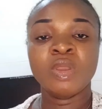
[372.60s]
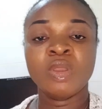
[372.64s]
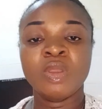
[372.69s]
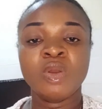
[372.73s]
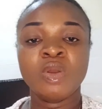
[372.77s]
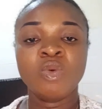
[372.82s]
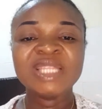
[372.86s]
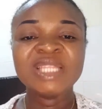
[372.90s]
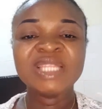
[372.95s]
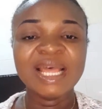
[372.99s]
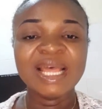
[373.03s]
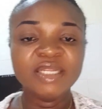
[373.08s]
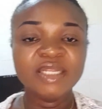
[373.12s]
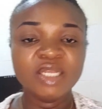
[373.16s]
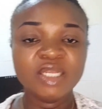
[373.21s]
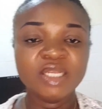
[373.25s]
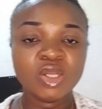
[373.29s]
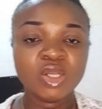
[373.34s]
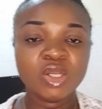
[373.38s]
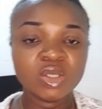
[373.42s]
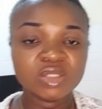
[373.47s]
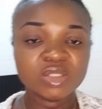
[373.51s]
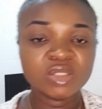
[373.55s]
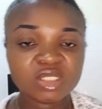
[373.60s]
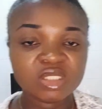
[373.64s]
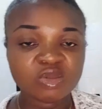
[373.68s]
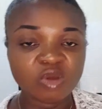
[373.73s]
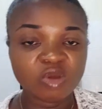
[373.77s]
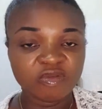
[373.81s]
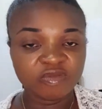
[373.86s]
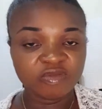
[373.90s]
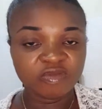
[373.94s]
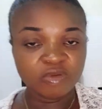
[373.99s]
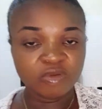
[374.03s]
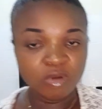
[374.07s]
What are the causes
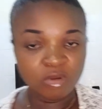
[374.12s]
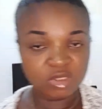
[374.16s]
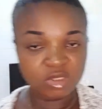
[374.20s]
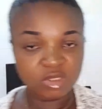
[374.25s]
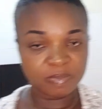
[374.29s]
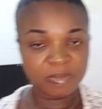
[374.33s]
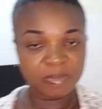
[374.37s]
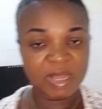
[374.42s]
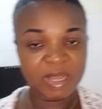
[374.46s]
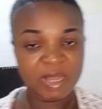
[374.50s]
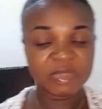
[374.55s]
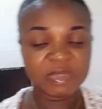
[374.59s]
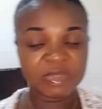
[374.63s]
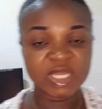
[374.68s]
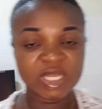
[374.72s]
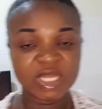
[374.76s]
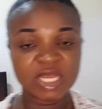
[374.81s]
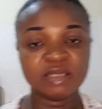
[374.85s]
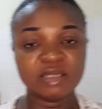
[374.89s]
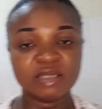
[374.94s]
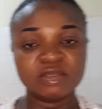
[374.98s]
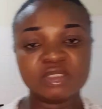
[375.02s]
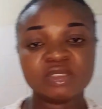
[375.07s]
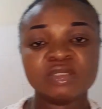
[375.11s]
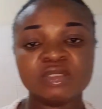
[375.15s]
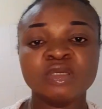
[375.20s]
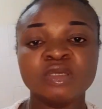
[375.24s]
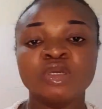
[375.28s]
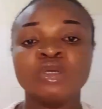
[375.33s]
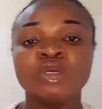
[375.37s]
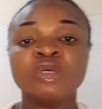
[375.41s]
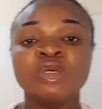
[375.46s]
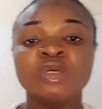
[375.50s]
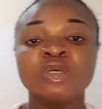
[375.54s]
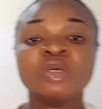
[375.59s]
of low sperm count?
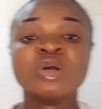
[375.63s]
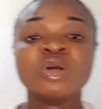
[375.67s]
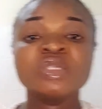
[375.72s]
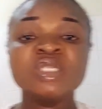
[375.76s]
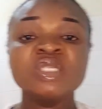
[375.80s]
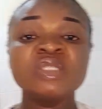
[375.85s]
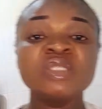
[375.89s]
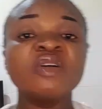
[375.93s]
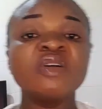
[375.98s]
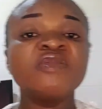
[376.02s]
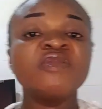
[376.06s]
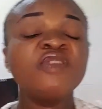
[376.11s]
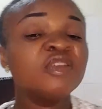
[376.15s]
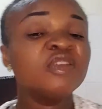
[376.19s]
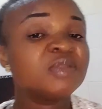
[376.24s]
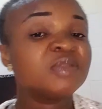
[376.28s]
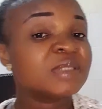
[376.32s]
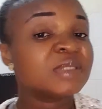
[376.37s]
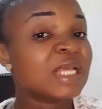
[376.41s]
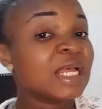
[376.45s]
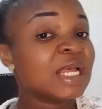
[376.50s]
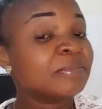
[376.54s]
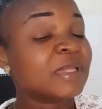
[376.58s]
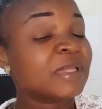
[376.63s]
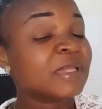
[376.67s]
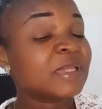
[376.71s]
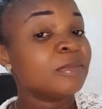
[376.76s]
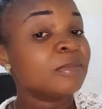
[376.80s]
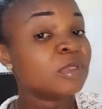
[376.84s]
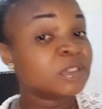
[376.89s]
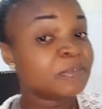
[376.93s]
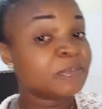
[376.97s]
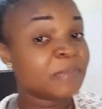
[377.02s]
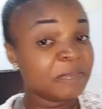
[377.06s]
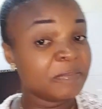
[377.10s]
Causes of low
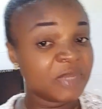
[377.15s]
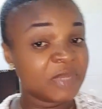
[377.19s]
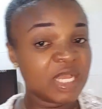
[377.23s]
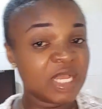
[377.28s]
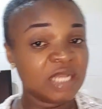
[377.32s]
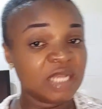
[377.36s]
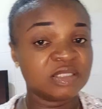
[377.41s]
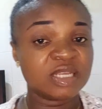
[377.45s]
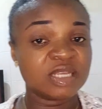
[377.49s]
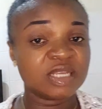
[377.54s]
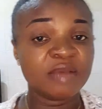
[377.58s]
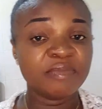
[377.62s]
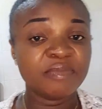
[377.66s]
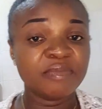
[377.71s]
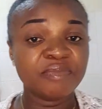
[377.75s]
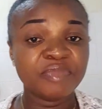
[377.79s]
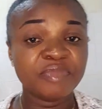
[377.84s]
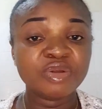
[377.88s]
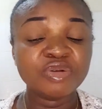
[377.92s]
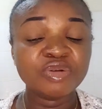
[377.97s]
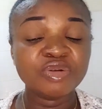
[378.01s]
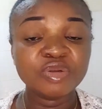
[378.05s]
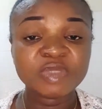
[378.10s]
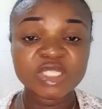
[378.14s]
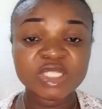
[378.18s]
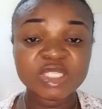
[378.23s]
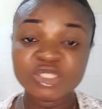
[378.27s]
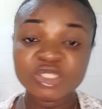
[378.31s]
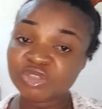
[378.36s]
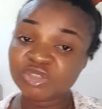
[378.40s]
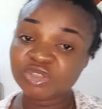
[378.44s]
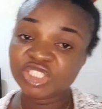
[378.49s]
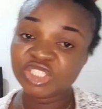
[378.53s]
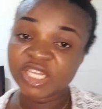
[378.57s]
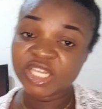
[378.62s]
sperm count can be grouped into
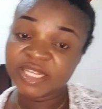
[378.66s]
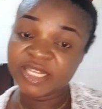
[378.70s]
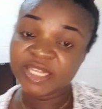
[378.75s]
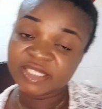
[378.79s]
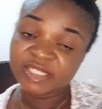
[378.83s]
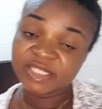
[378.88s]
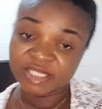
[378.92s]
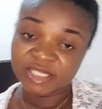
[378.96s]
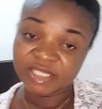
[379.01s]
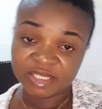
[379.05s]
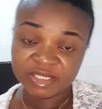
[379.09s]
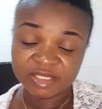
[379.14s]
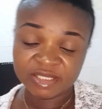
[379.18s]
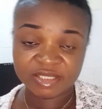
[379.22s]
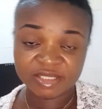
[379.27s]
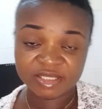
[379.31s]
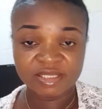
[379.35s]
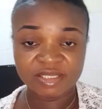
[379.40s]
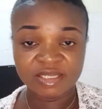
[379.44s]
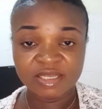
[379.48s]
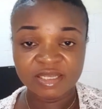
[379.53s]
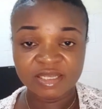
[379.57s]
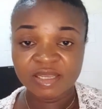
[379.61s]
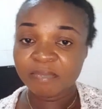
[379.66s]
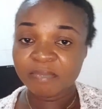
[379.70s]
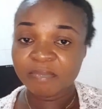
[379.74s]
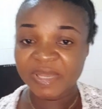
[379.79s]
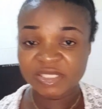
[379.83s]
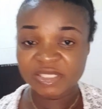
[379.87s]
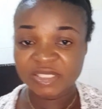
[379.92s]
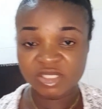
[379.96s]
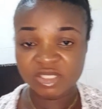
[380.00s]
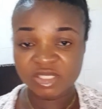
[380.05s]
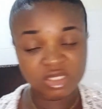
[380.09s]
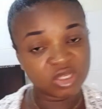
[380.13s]
genetics,
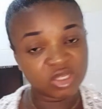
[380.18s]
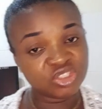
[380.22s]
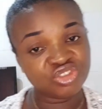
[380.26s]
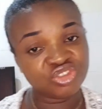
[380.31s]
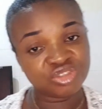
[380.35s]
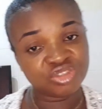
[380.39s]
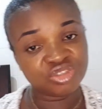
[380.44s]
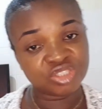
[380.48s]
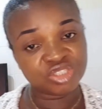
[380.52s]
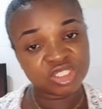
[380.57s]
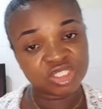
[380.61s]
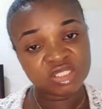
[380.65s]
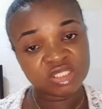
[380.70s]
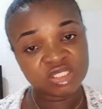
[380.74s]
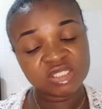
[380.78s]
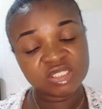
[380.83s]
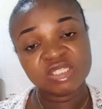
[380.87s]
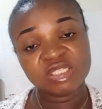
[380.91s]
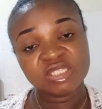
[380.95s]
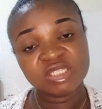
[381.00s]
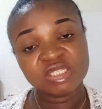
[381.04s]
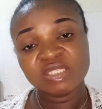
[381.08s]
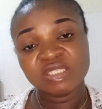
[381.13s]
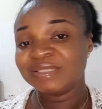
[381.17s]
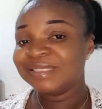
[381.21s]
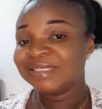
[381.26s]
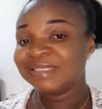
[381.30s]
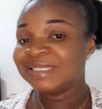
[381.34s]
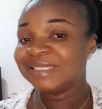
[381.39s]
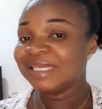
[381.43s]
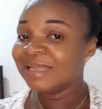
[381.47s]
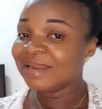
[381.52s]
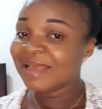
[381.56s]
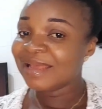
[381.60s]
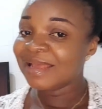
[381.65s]
past surgery,
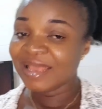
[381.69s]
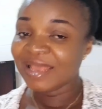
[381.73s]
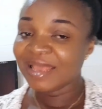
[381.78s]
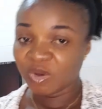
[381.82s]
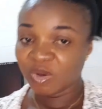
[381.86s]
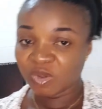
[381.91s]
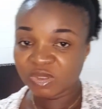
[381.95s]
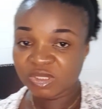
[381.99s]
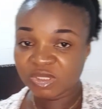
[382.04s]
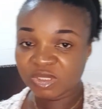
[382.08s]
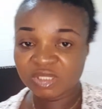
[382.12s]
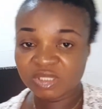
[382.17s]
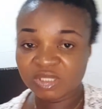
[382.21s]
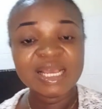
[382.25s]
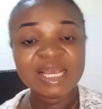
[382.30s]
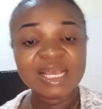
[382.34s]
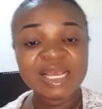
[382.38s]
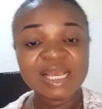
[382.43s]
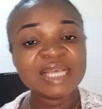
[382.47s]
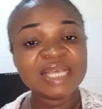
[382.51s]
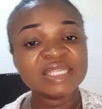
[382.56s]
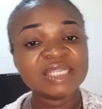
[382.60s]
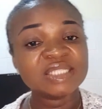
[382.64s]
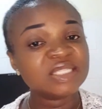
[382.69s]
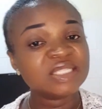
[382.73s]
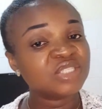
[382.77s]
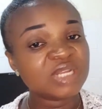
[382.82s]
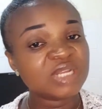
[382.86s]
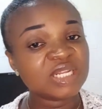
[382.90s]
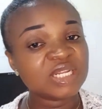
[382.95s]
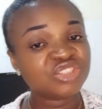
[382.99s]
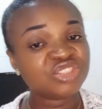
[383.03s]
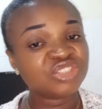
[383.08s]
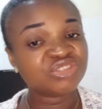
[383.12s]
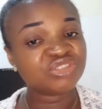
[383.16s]
general health, and sexually
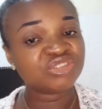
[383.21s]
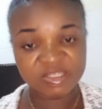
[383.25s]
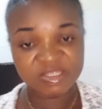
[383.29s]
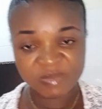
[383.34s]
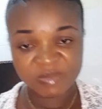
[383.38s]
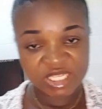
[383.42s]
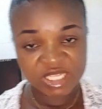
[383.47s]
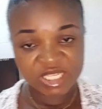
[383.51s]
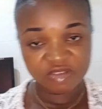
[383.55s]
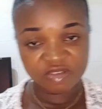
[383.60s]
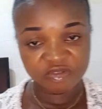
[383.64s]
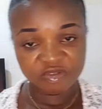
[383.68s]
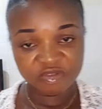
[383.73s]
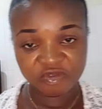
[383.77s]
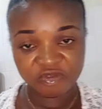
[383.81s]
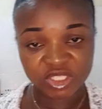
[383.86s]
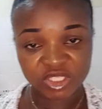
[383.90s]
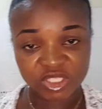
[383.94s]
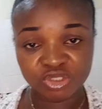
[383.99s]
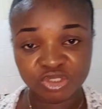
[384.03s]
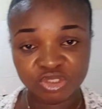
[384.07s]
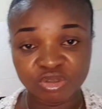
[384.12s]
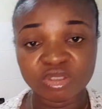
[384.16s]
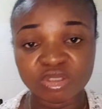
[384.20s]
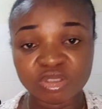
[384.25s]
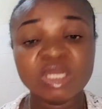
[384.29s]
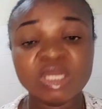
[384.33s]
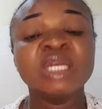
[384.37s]
transmitted infection.